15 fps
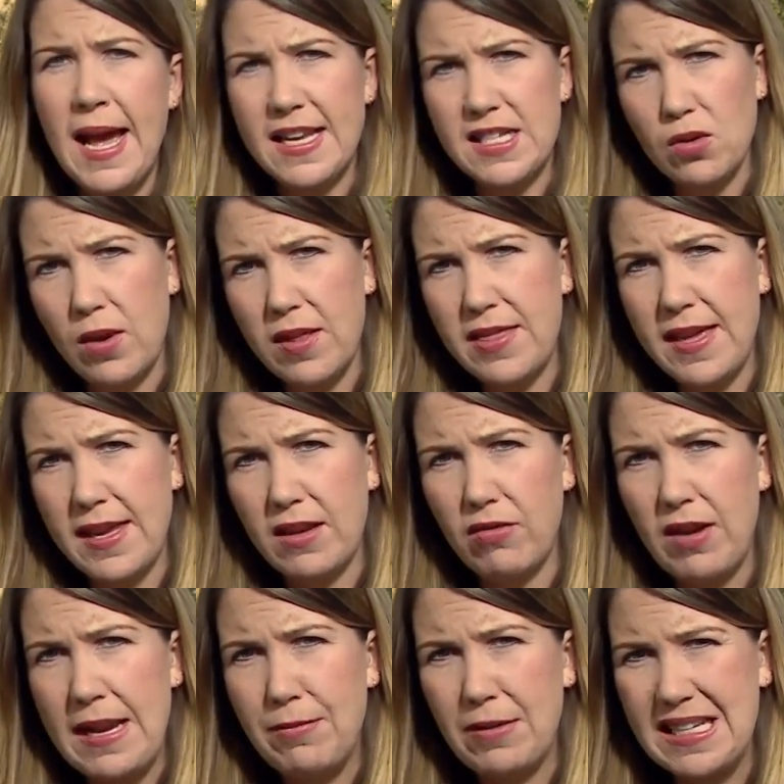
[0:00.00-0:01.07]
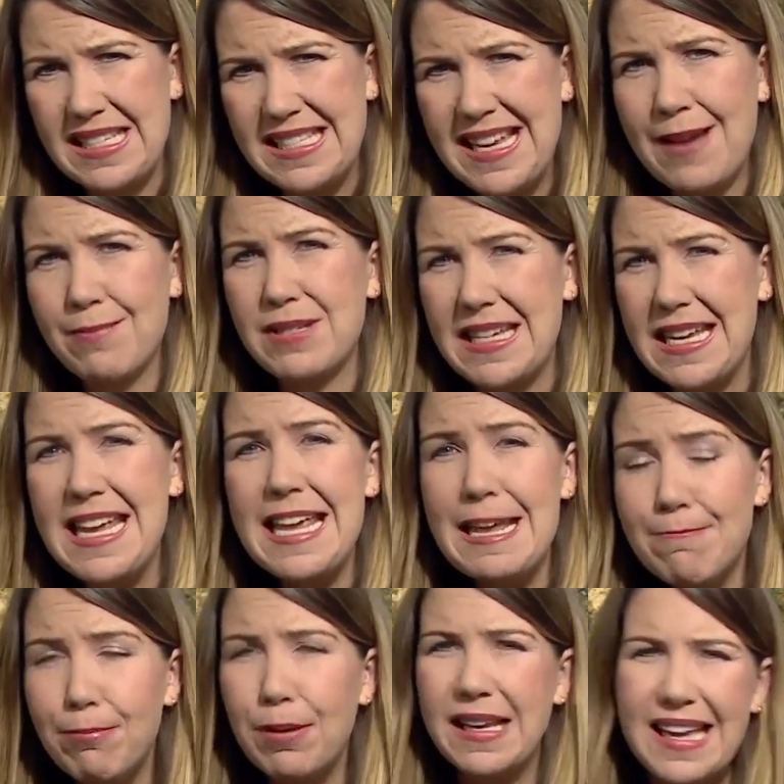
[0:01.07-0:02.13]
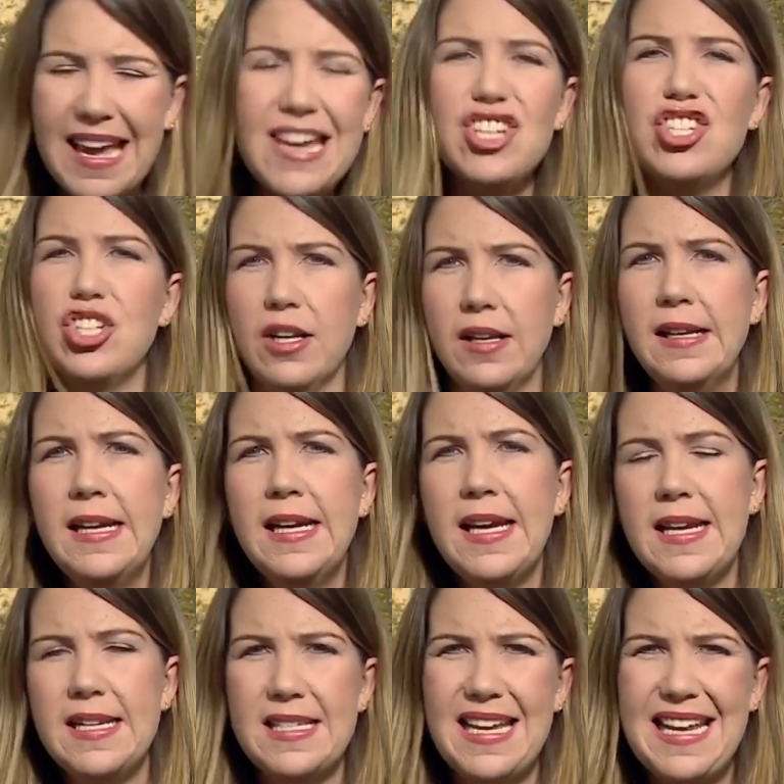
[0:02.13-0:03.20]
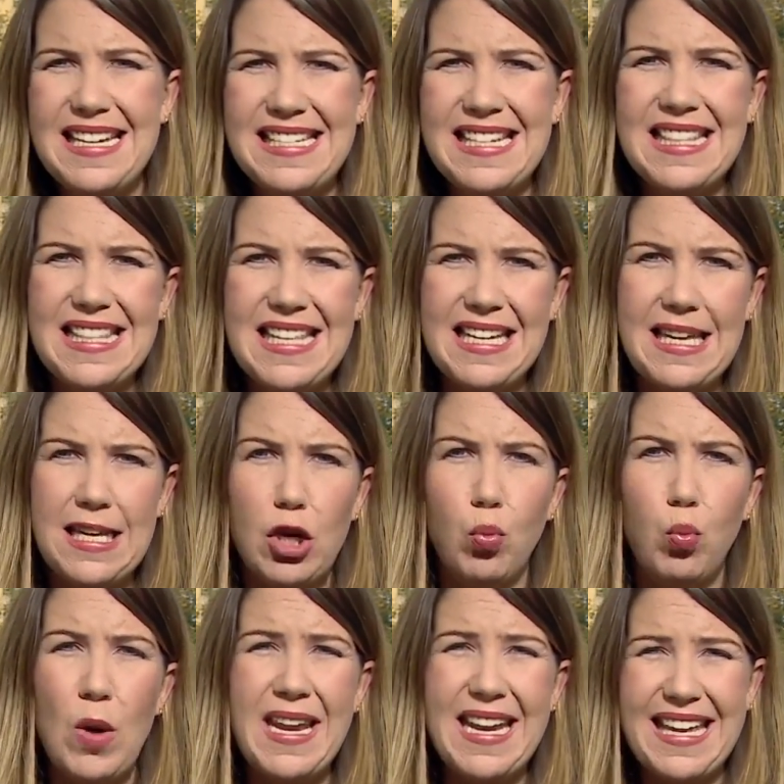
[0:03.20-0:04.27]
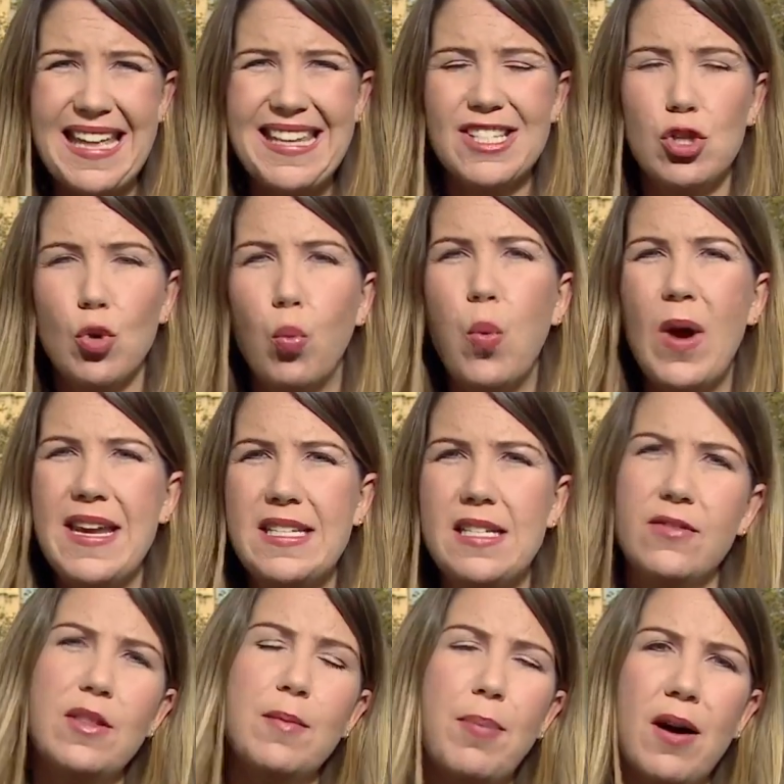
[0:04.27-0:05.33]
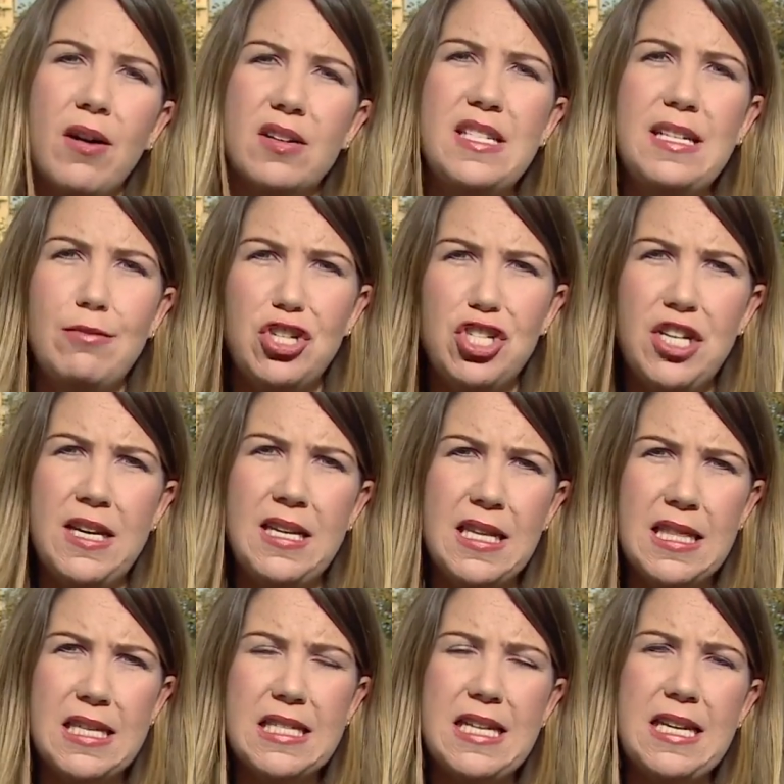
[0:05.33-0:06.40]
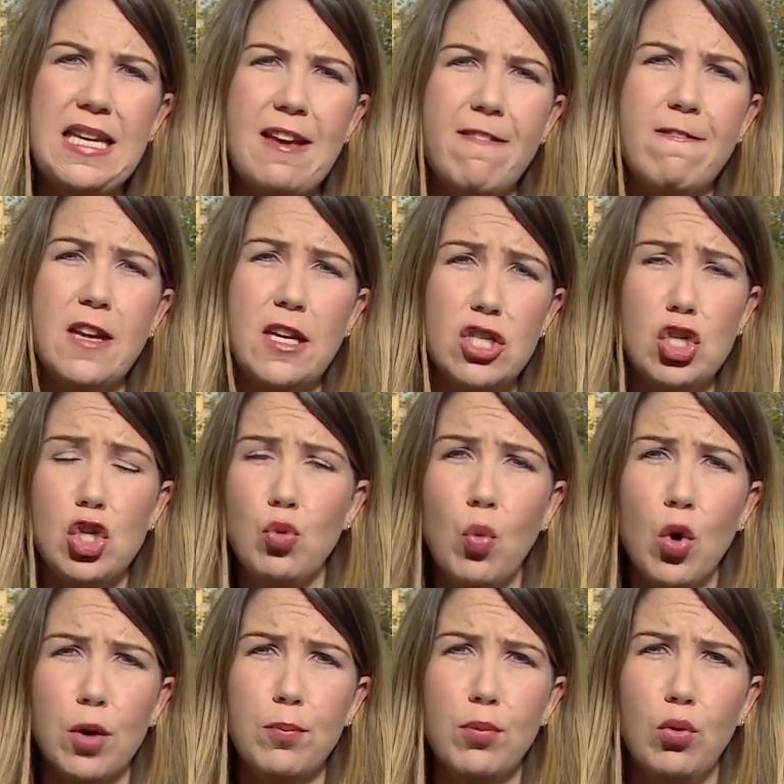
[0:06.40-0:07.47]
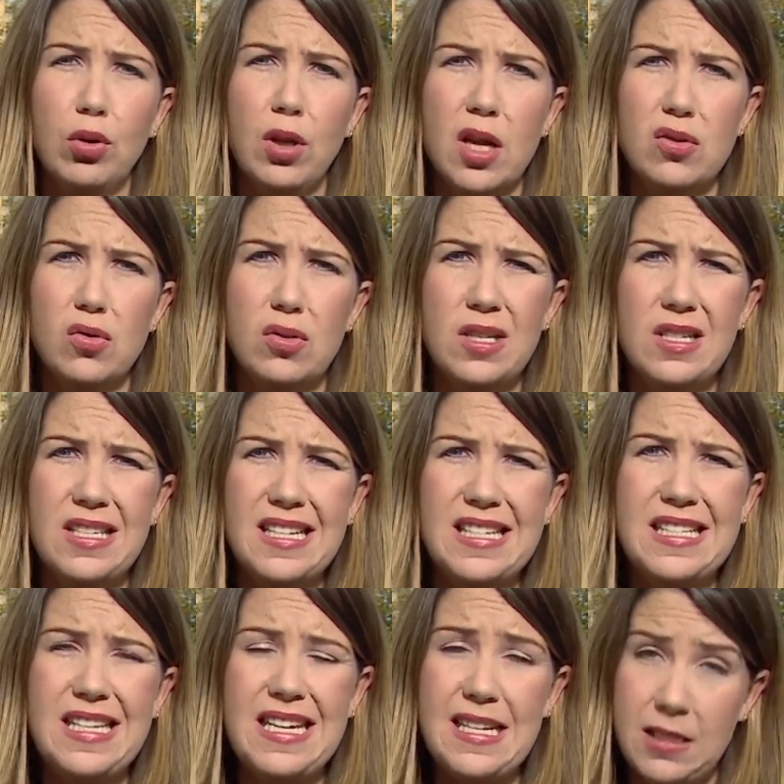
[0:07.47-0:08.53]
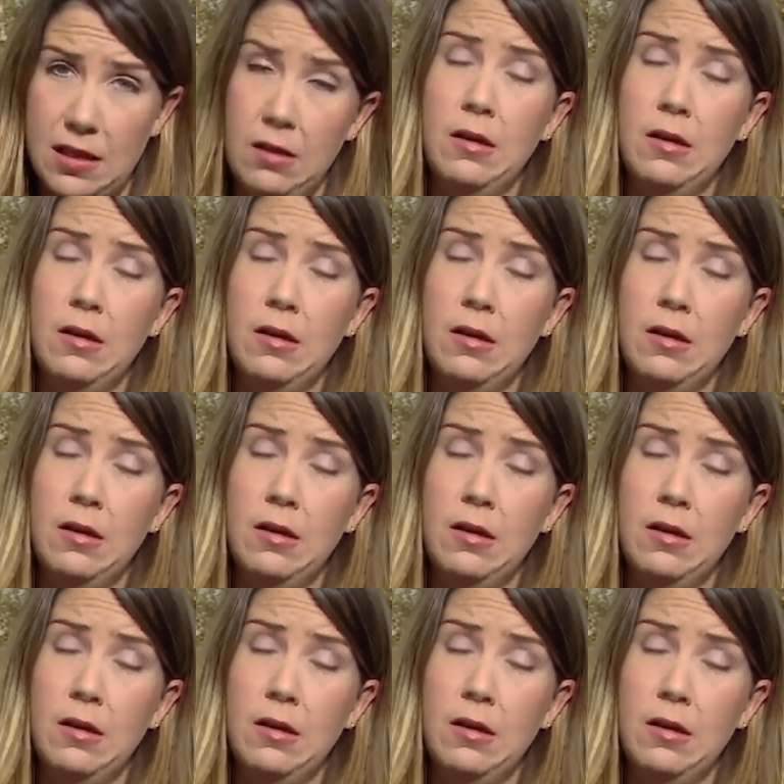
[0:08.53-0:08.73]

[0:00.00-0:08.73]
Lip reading: And so I think Raheem Kassam's implication is that he didn't think he could win against the weight of the party machine and the senior figures who want Paul Nuttall to succeed